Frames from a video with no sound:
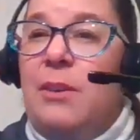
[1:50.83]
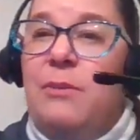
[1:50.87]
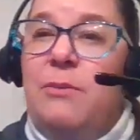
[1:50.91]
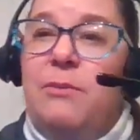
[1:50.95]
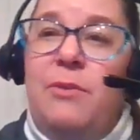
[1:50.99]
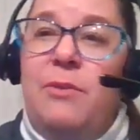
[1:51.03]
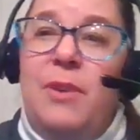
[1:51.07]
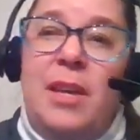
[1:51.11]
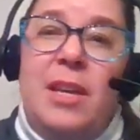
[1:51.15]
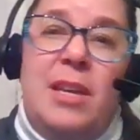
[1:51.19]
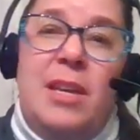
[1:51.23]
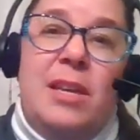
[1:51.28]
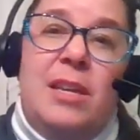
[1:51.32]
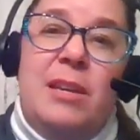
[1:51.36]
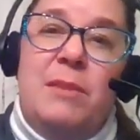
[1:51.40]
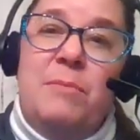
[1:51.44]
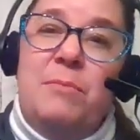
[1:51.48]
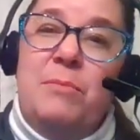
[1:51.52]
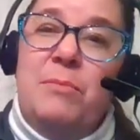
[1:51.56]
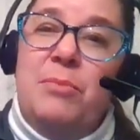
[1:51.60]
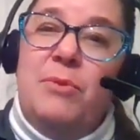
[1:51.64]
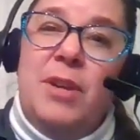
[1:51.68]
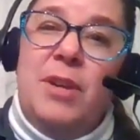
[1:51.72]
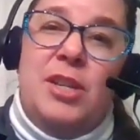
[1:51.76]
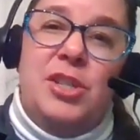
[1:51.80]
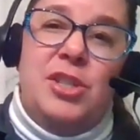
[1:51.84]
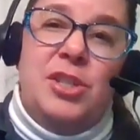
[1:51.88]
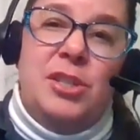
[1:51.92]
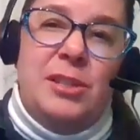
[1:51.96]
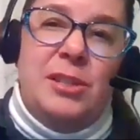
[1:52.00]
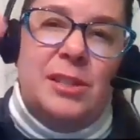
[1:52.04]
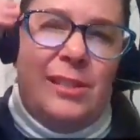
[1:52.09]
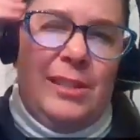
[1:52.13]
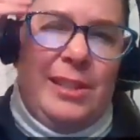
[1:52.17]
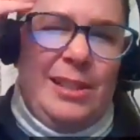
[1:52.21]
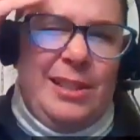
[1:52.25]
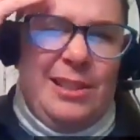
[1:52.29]
vague
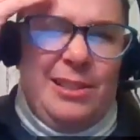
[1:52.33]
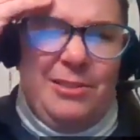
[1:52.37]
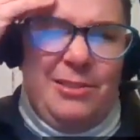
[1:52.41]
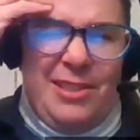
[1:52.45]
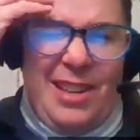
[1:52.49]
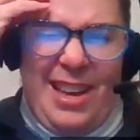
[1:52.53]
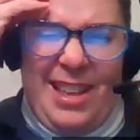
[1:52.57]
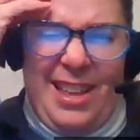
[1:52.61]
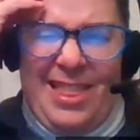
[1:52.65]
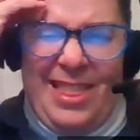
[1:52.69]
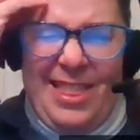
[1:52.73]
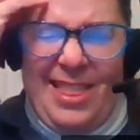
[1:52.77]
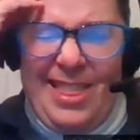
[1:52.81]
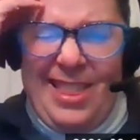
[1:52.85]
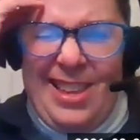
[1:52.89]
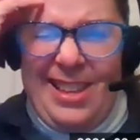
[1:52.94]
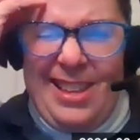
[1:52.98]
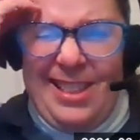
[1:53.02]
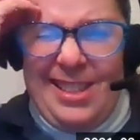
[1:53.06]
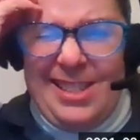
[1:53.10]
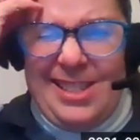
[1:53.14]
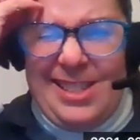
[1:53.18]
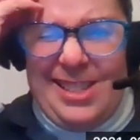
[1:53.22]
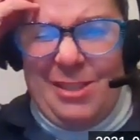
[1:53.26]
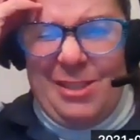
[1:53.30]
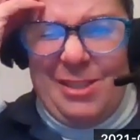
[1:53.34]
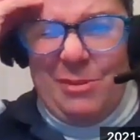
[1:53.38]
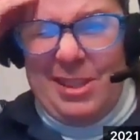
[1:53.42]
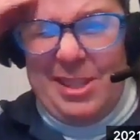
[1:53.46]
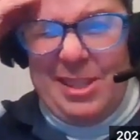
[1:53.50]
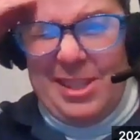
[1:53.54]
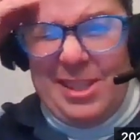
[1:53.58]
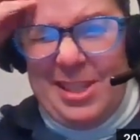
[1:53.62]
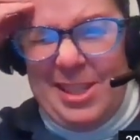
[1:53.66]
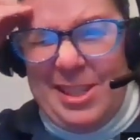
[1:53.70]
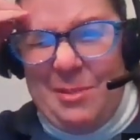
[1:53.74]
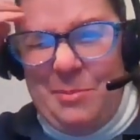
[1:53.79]
impressions like, oh, I think this is what
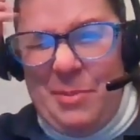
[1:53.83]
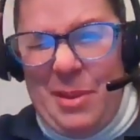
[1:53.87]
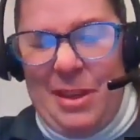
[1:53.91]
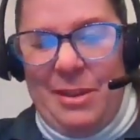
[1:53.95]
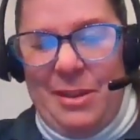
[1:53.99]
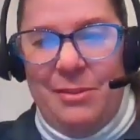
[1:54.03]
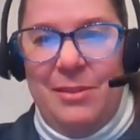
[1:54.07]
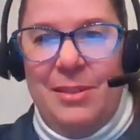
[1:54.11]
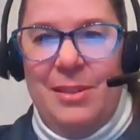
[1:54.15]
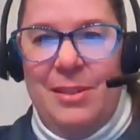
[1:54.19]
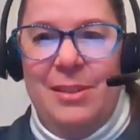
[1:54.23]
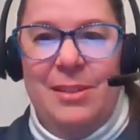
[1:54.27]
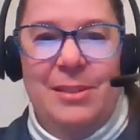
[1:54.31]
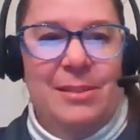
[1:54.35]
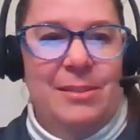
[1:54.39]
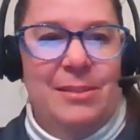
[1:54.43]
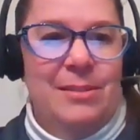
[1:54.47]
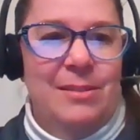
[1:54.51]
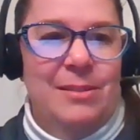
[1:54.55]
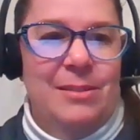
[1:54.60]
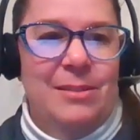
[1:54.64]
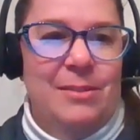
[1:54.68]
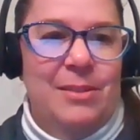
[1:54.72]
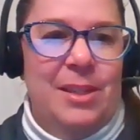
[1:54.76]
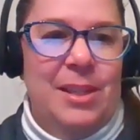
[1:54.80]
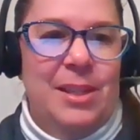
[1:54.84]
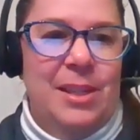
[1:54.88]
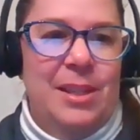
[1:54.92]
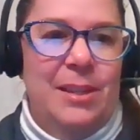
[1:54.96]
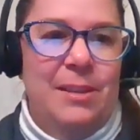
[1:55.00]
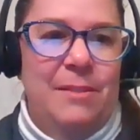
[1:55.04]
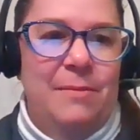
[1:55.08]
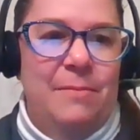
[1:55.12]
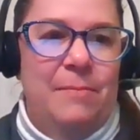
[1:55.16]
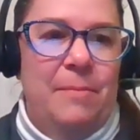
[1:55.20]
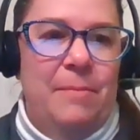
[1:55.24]
this is about. Okay.